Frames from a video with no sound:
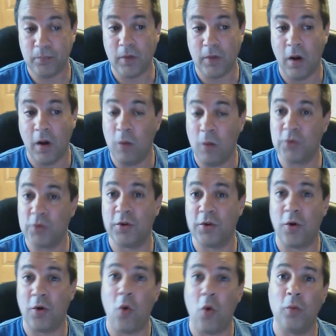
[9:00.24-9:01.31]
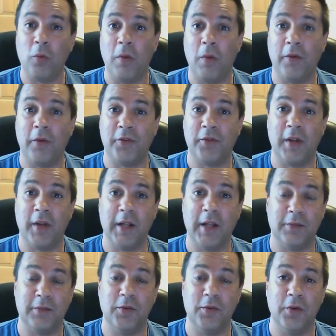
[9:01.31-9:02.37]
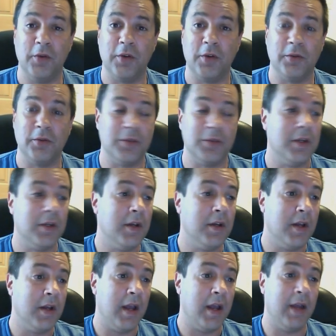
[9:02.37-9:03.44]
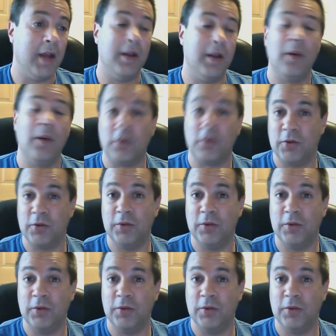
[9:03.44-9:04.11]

was our cold months the last few years, and also